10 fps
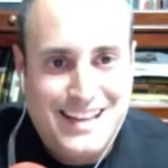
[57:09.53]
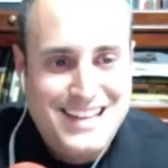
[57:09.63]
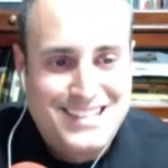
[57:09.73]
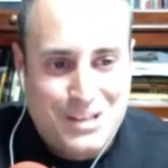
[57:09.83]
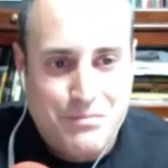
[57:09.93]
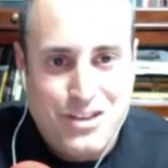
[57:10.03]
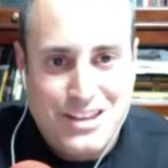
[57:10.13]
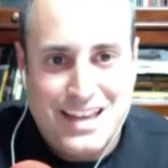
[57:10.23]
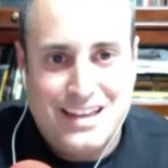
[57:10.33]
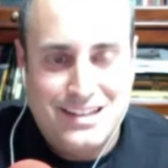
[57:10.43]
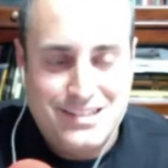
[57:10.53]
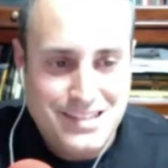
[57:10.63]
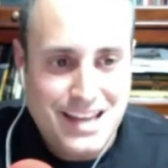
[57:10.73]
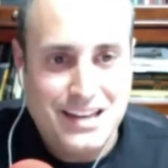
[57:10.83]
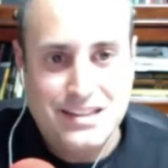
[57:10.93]
something that is
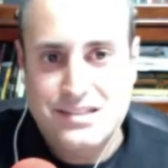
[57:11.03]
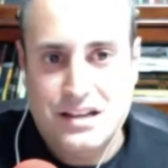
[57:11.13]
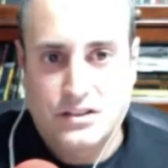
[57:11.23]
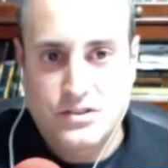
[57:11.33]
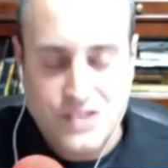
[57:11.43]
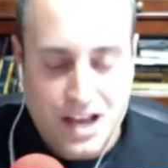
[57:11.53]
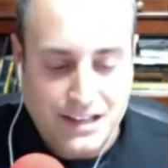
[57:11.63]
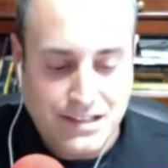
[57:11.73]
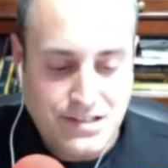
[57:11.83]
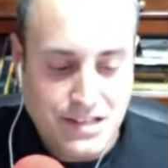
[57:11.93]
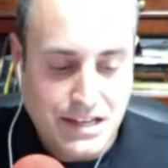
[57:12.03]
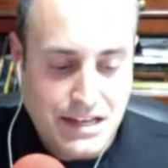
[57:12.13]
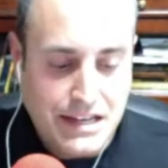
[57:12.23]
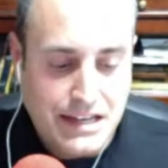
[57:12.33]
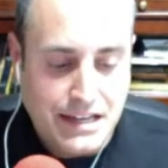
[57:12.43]
said in secular science,
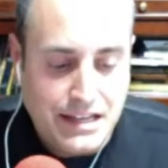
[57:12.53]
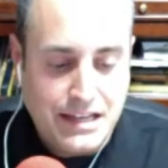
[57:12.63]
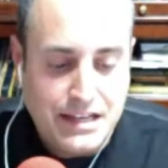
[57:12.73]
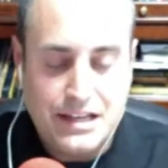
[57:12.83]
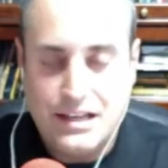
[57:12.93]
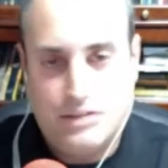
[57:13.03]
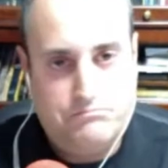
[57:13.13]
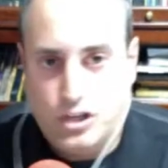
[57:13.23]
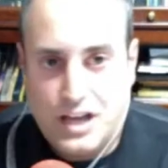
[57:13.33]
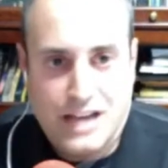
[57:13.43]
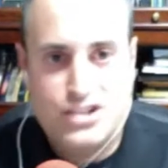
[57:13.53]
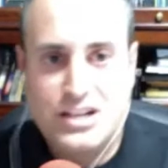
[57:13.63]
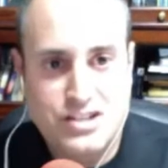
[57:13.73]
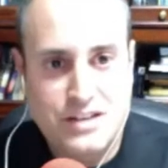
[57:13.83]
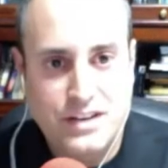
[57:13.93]
you guys
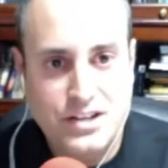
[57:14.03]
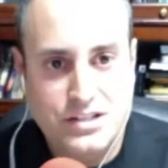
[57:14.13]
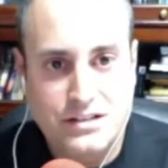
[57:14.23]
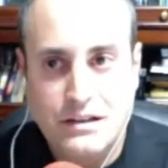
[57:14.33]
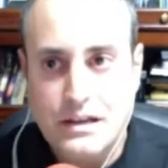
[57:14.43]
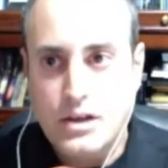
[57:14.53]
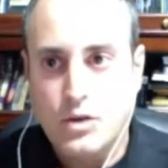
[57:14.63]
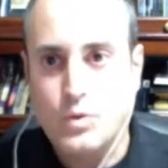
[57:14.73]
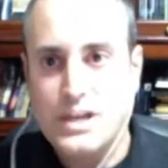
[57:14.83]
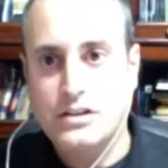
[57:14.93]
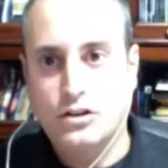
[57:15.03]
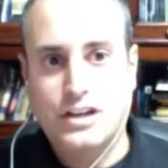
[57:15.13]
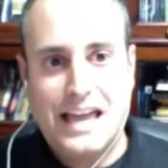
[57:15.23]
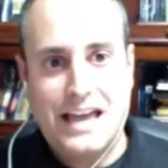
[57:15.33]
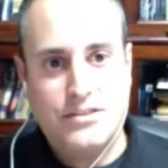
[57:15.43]
change the definition. We
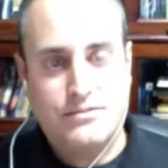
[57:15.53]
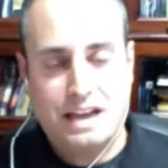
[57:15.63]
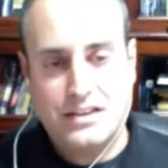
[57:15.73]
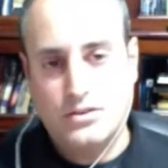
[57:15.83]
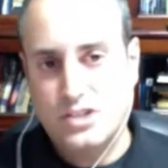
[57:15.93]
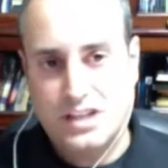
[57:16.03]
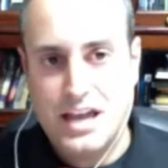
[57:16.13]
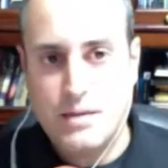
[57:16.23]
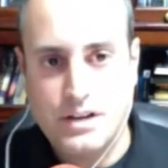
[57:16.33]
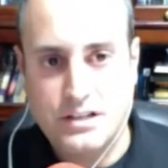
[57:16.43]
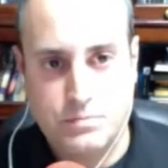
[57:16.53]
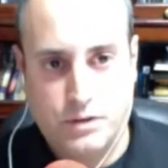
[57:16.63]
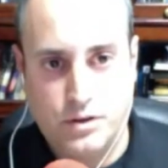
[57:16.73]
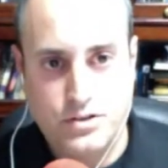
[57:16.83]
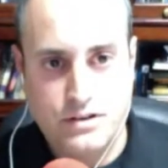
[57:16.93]
look at the fact there's a Cambrian
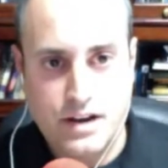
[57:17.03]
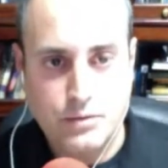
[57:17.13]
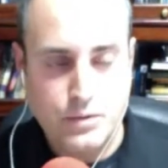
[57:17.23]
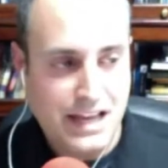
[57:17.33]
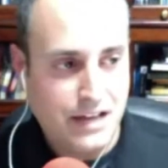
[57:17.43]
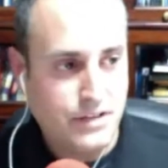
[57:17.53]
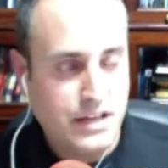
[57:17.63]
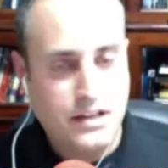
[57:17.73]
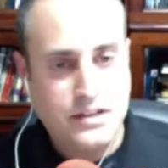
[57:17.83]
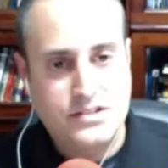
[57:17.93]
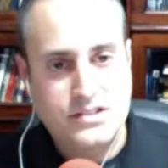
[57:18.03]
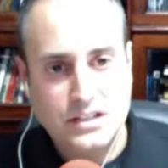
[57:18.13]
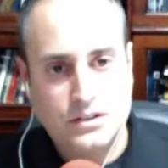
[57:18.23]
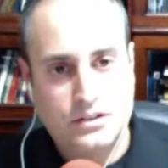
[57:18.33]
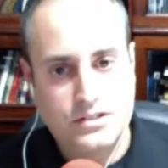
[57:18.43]
explosion, right? We have
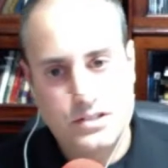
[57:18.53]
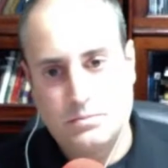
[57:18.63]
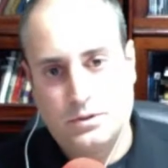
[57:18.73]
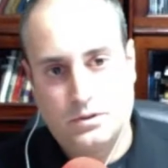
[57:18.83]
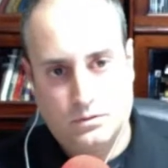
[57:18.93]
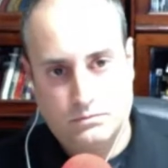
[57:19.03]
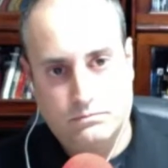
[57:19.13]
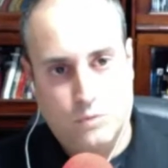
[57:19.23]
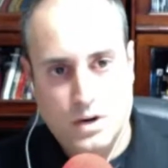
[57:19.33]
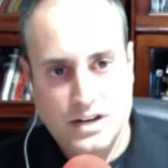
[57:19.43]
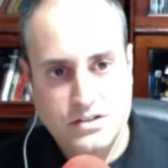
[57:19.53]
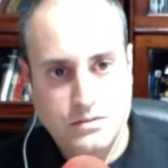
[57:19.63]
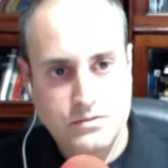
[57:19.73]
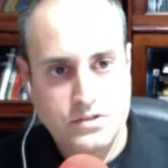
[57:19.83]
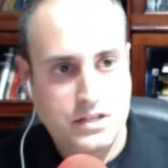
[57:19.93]
single simple
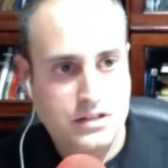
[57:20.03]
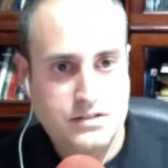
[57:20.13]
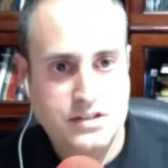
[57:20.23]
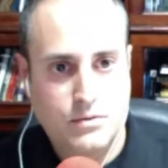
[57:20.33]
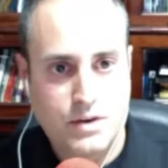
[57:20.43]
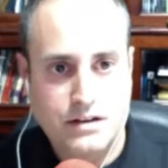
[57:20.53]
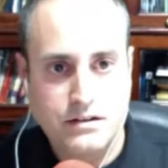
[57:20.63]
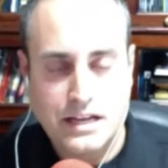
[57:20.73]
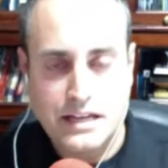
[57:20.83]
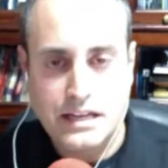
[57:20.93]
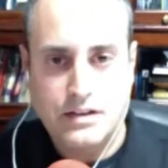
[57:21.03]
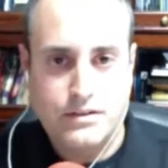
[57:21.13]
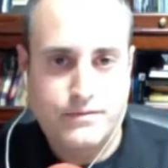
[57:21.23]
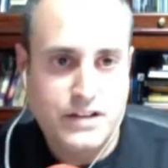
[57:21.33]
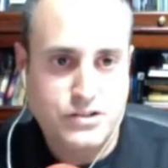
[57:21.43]
organisms in the cell record
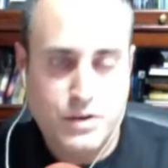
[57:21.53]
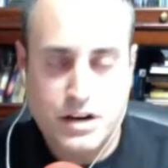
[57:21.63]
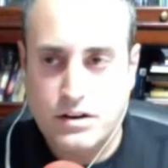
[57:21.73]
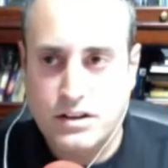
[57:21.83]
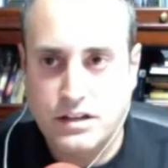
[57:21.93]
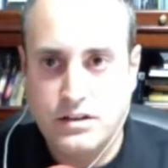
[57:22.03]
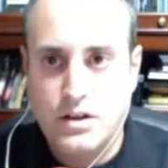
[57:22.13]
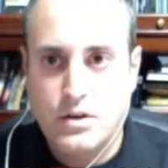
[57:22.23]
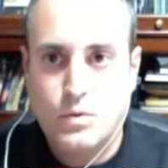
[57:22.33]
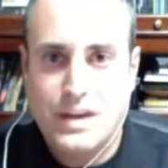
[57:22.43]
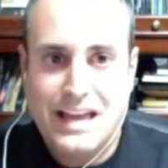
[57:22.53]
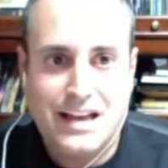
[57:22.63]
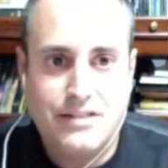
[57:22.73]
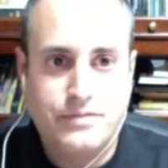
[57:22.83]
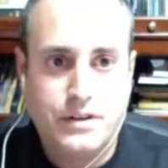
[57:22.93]
and fossil record, and then we have